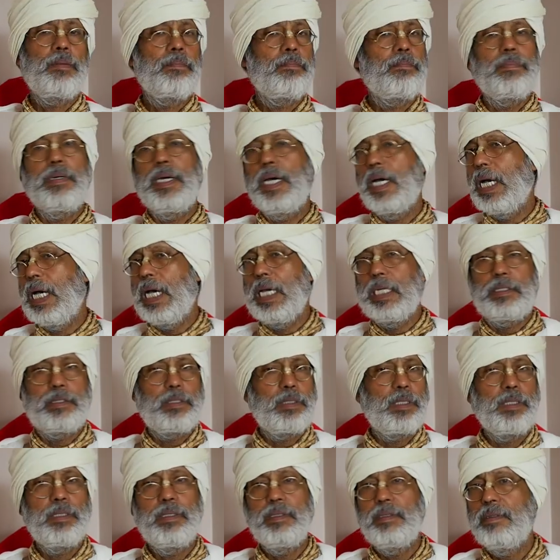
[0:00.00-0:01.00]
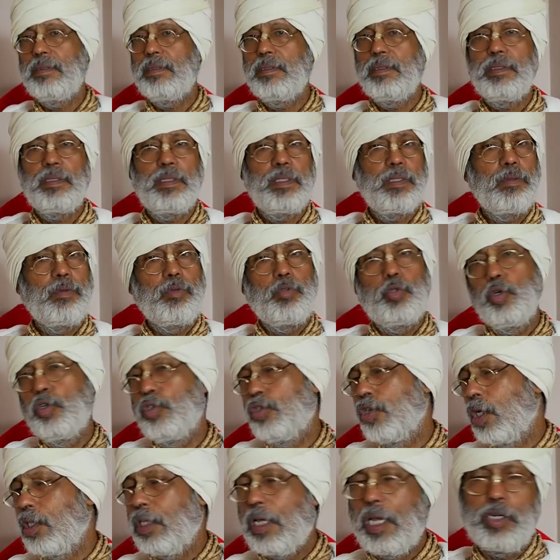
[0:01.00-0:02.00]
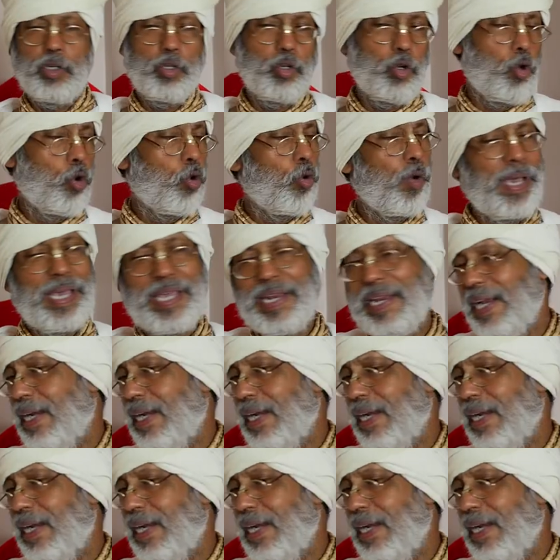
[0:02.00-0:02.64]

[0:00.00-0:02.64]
But Duryodhan no way